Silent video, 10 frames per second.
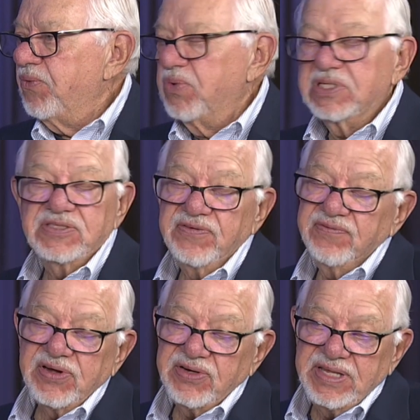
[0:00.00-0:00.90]
was
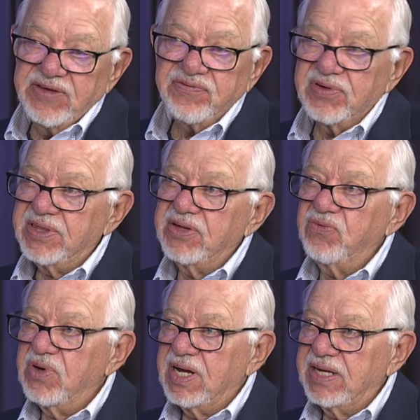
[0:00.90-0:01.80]
very different than
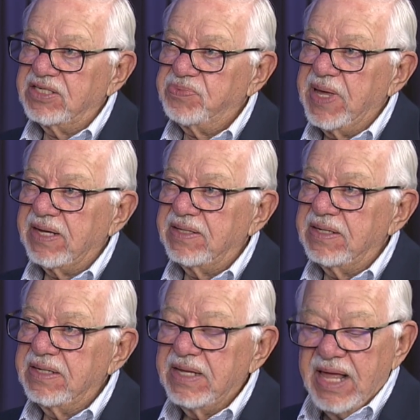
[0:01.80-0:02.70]
what I
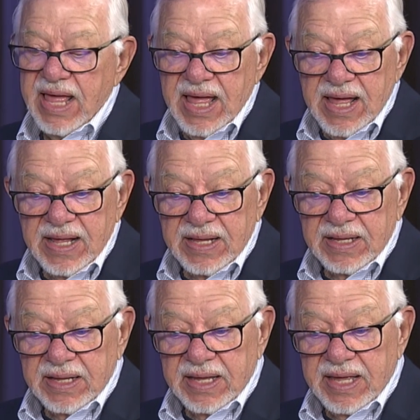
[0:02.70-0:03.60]
expected.
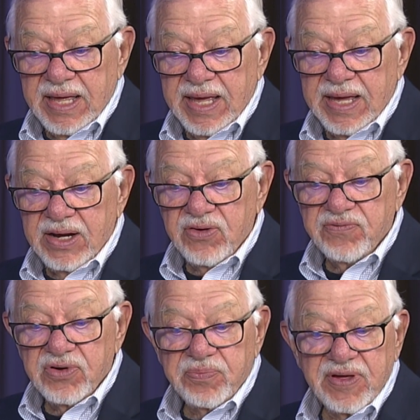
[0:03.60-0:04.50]
Uh, and
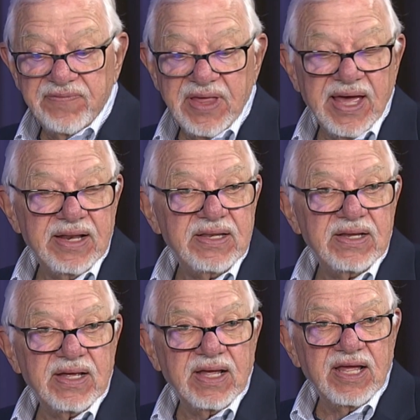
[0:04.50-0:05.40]
over and above that,
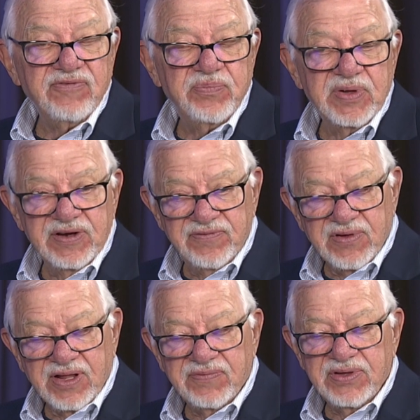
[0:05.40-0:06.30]
uh, I've been
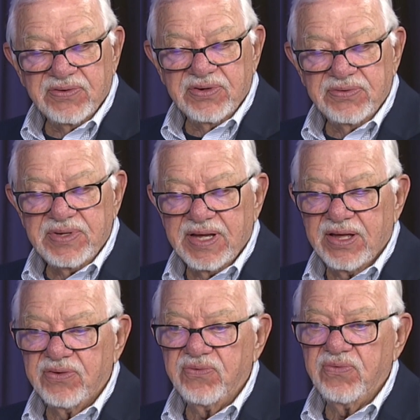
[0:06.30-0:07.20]
involved here in
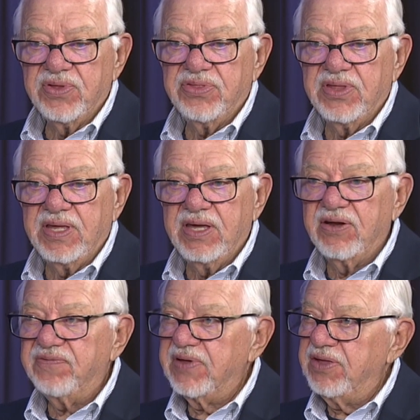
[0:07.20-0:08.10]
Newtown with the
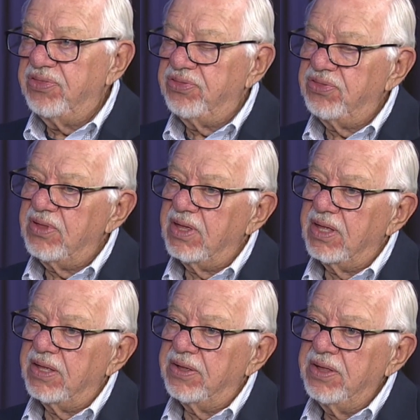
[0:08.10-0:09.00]
Interfaith
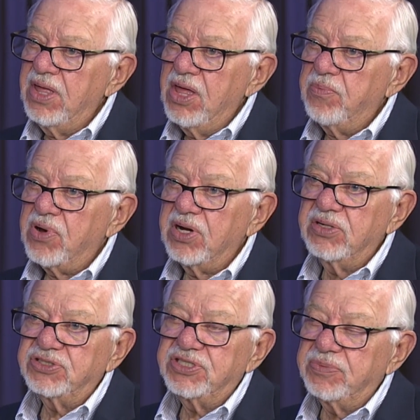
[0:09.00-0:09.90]
uh,
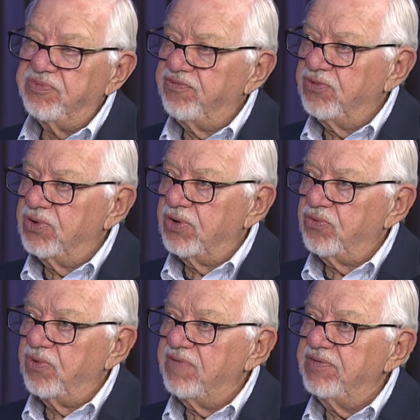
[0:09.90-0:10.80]
Partnership for
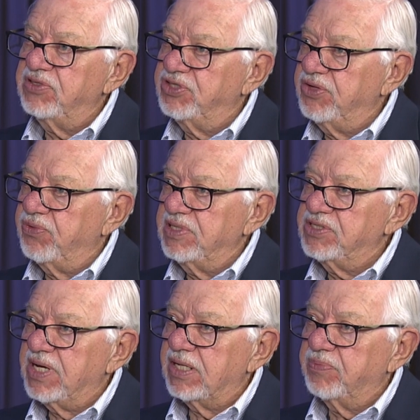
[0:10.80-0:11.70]
Refugee
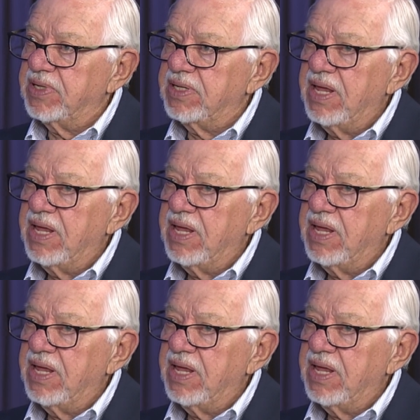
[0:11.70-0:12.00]
Resettlement